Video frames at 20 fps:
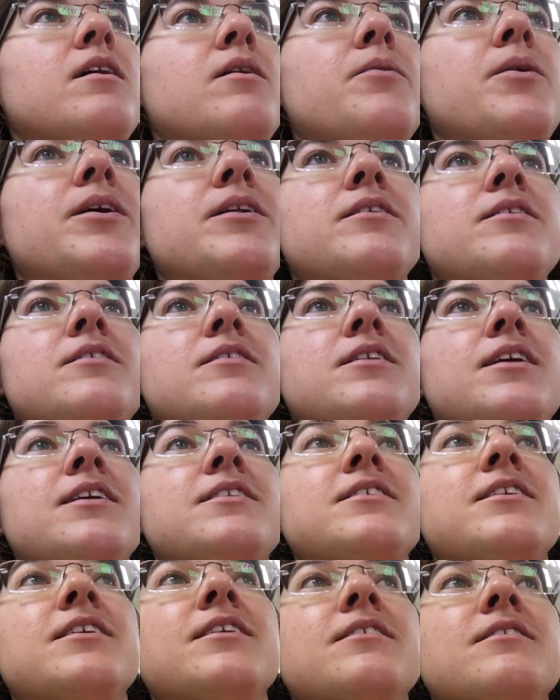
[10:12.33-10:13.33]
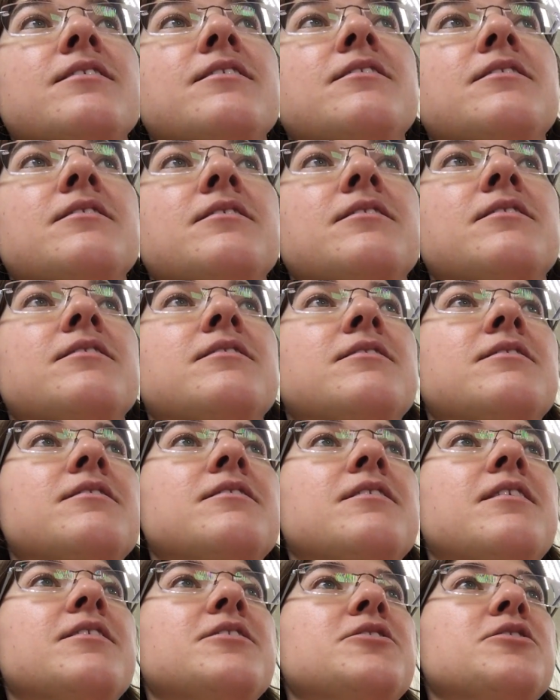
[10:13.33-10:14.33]
Well, that's it.
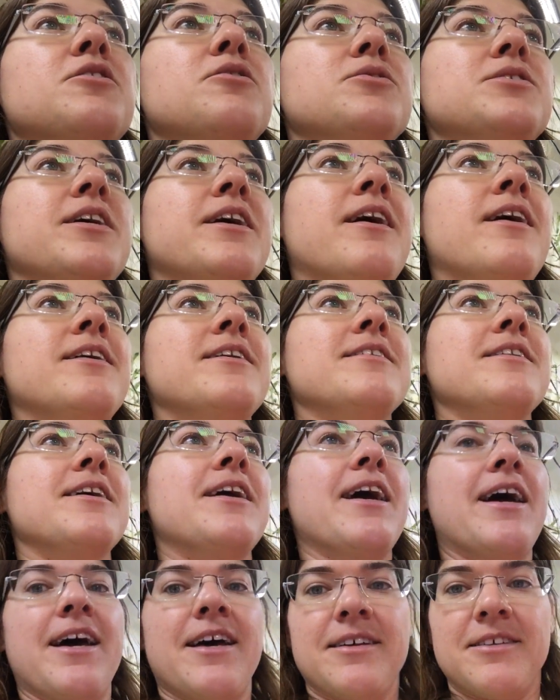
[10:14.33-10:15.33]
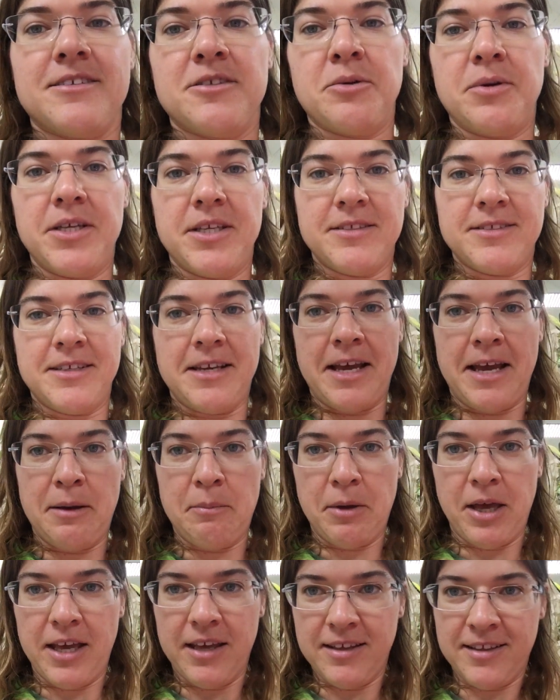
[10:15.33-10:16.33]
I should go say hi to the cat so he doesn't hate
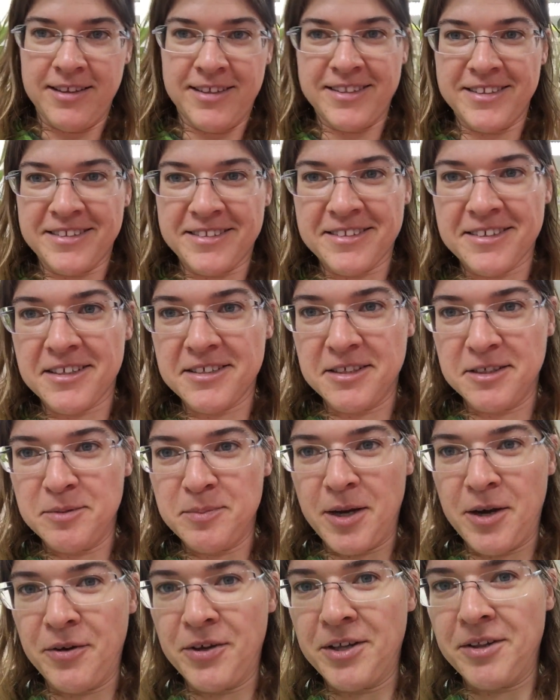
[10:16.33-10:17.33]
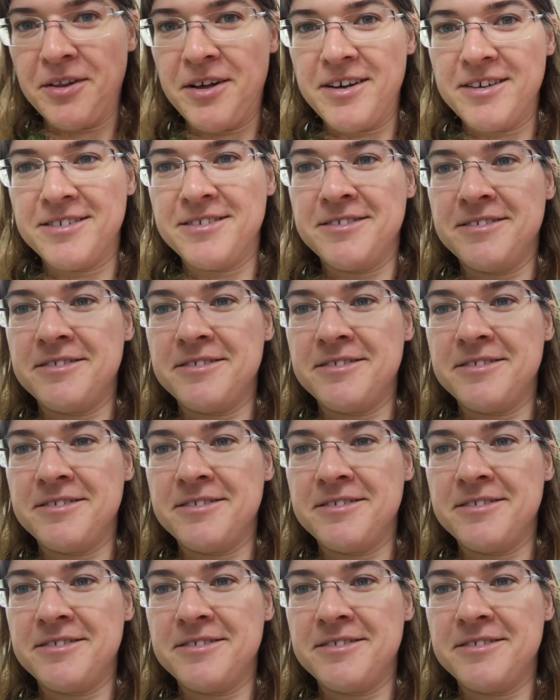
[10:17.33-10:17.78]
me because he's meowing a lot.